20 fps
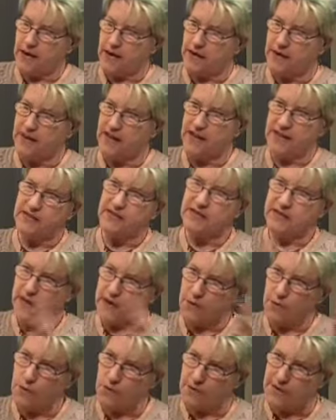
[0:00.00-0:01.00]
gets
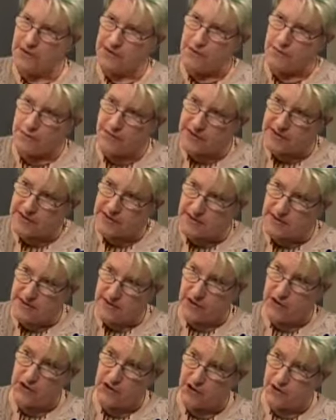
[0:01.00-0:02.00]
not only the
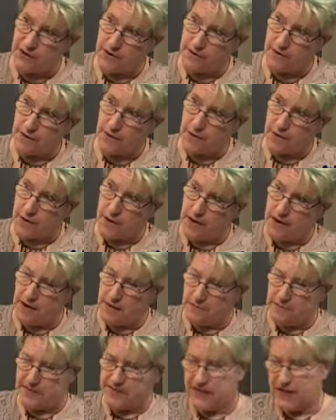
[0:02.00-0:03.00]
presentation,
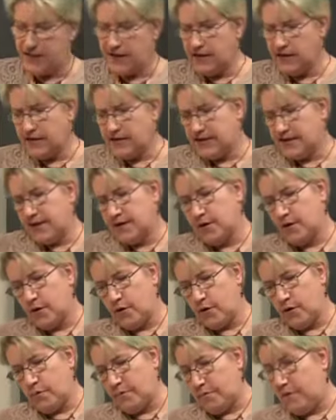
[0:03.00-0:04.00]
but they get to take
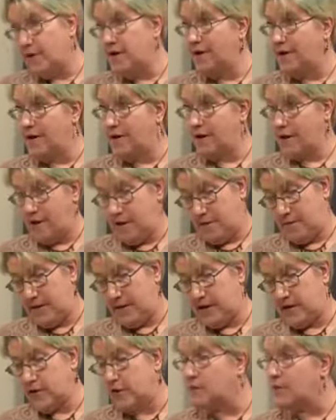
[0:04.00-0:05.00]
home a
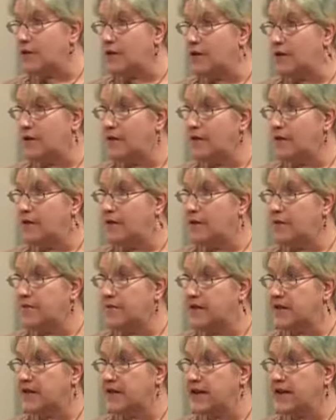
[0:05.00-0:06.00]
manual
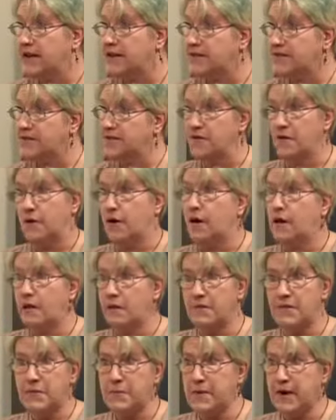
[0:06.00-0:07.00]
that has all
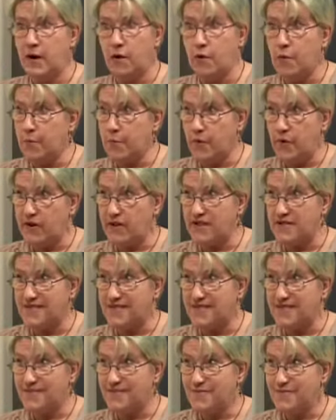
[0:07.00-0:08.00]
of the
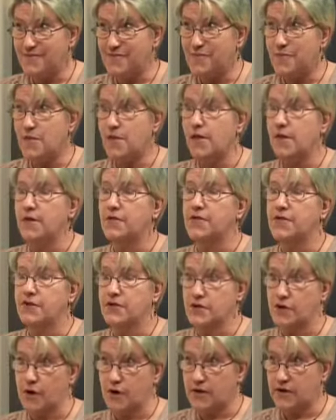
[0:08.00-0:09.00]
PowerPoints, the
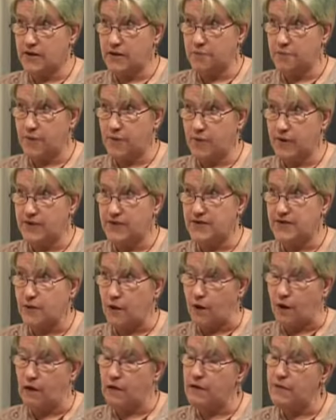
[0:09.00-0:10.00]
talking points,
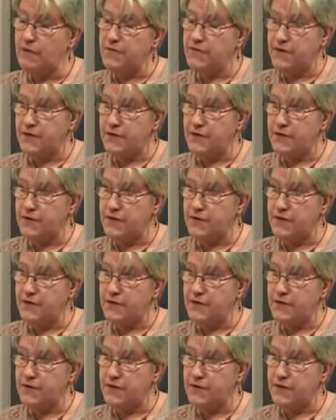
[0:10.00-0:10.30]
all of the